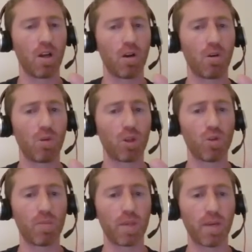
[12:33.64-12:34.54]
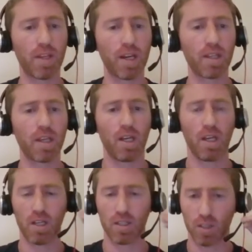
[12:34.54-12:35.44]
what do we mean by that?
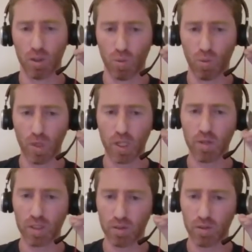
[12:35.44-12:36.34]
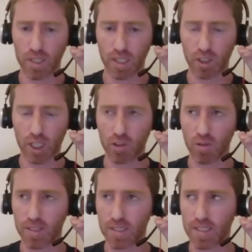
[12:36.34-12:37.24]
So when you're introducing a change to
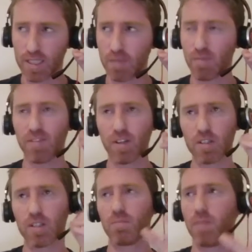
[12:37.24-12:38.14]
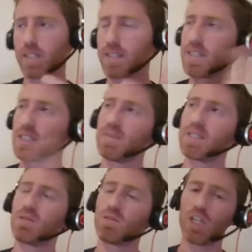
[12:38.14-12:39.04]
the system, first make the system
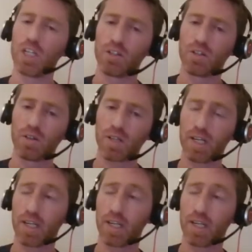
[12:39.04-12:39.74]
easy to change, okay?